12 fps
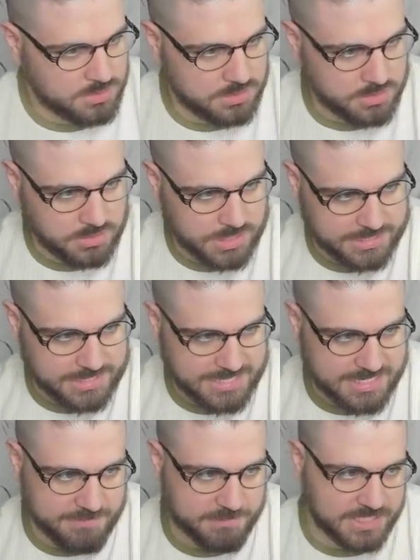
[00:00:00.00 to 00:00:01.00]
Like, they
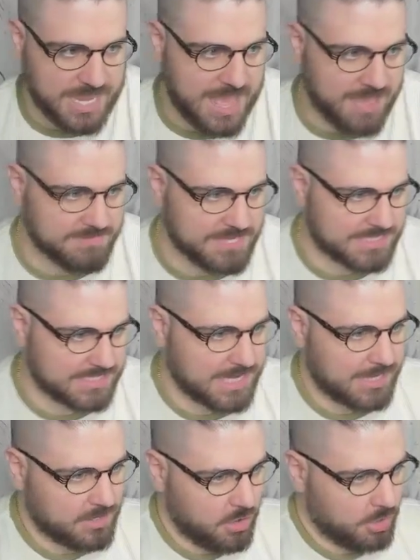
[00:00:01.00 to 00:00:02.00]
definitely have that
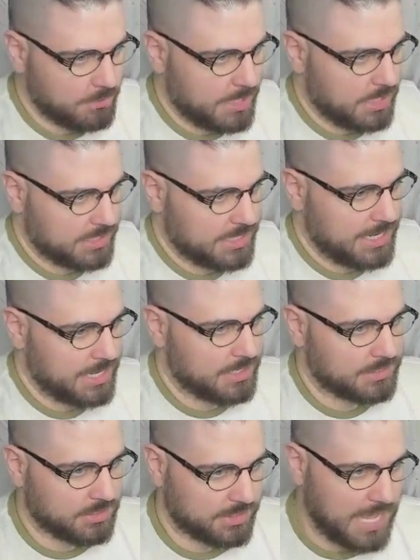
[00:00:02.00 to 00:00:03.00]
second Arbok in hand,
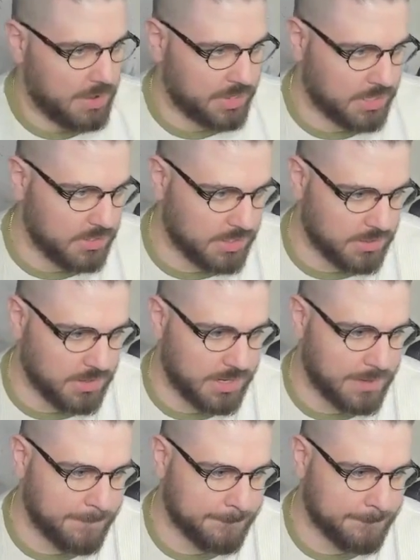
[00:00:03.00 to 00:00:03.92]
and they're counting on it, right?